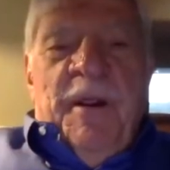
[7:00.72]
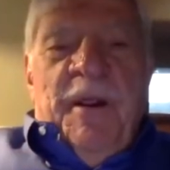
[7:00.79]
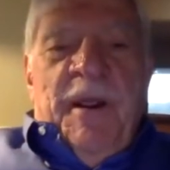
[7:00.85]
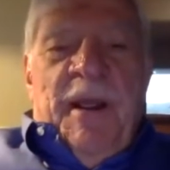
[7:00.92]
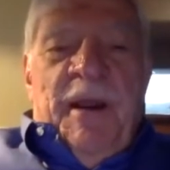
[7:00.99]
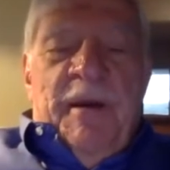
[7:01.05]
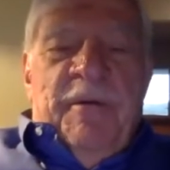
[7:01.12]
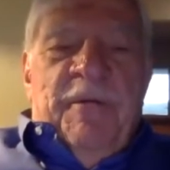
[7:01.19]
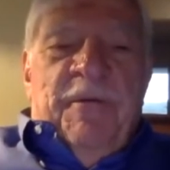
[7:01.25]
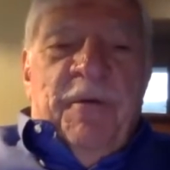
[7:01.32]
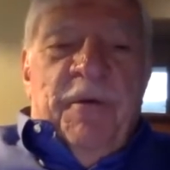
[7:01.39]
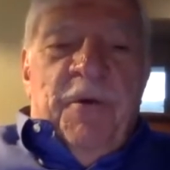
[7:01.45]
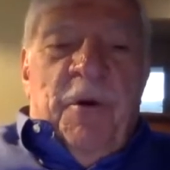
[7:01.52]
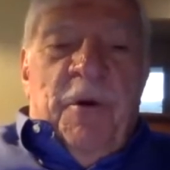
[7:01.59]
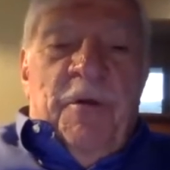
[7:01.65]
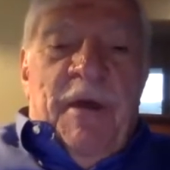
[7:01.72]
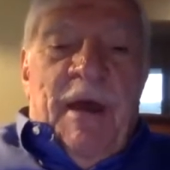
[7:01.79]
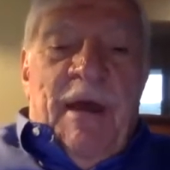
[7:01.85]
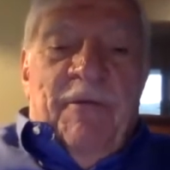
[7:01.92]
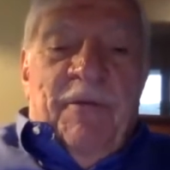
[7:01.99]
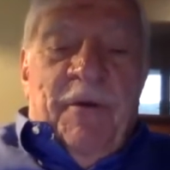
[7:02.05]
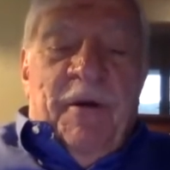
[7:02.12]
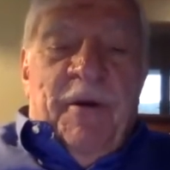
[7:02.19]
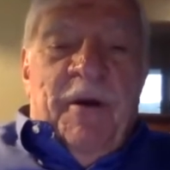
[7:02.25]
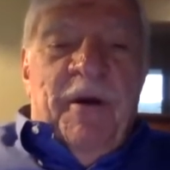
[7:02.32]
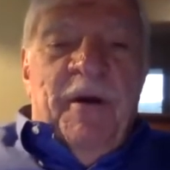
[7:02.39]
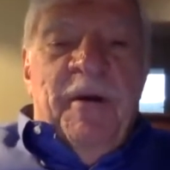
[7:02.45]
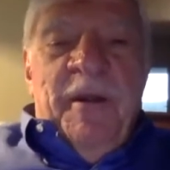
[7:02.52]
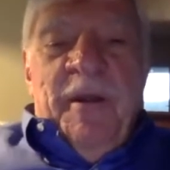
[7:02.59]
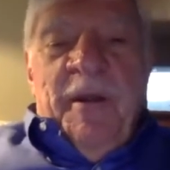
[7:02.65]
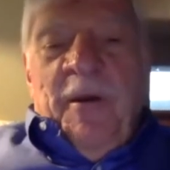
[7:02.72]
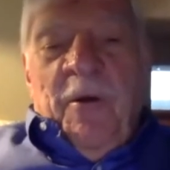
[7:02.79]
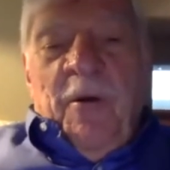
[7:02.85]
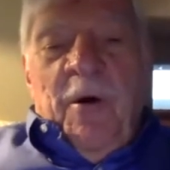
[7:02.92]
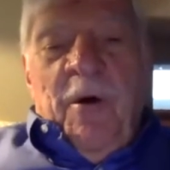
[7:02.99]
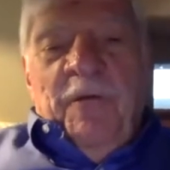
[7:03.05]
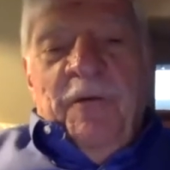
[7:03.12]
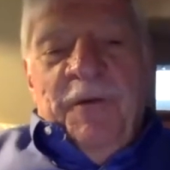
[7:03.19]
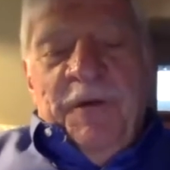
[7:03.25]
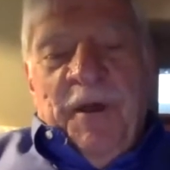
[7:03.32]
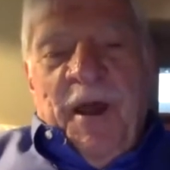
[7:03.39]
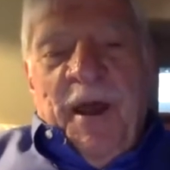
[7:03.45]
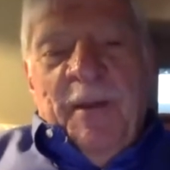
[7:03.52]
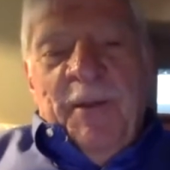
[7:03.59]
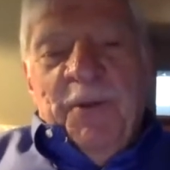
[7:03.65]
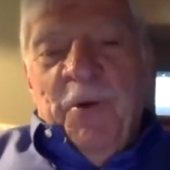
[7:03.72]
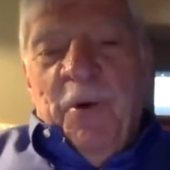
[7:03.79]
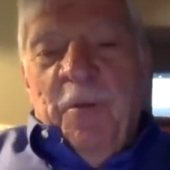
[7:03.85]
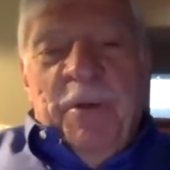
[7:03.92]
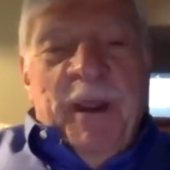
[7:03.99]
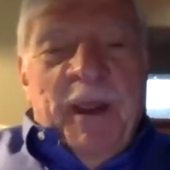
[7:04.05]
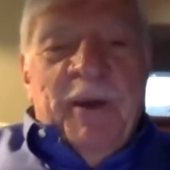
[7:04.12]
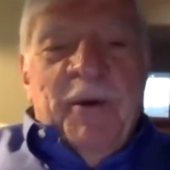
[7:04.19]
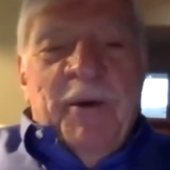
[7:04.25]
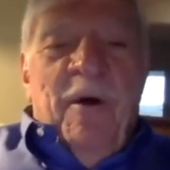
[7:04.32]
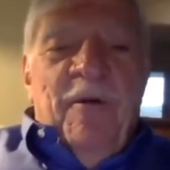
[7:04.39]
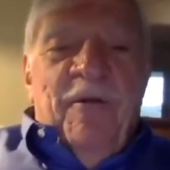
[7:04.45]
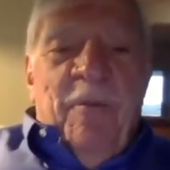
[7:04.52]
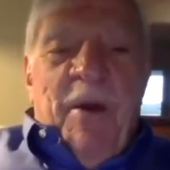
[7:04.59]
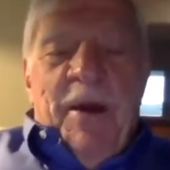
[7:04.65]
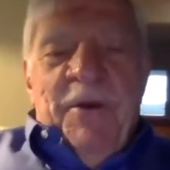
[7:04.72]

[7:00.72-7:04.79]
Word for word: heading for North Africa oftentimes were picked off by